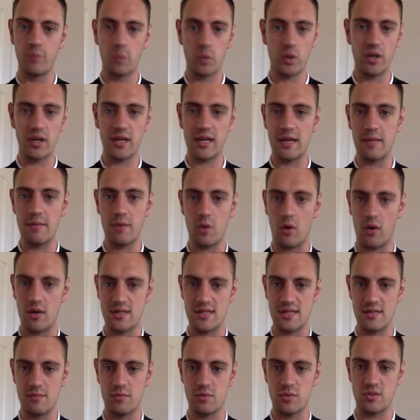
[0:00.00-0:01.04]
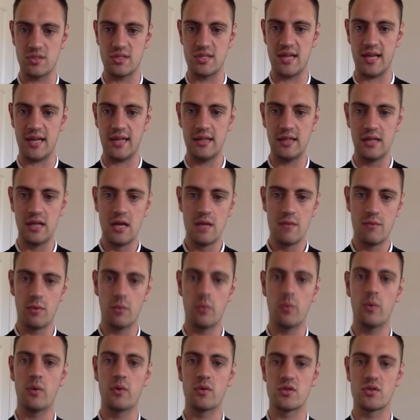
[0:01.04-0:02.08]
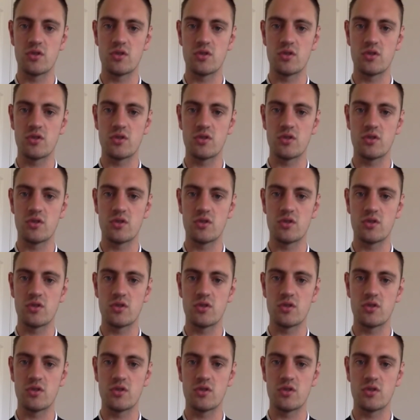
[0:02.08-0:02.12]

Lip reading: We're going to keep it quite simple today, but we will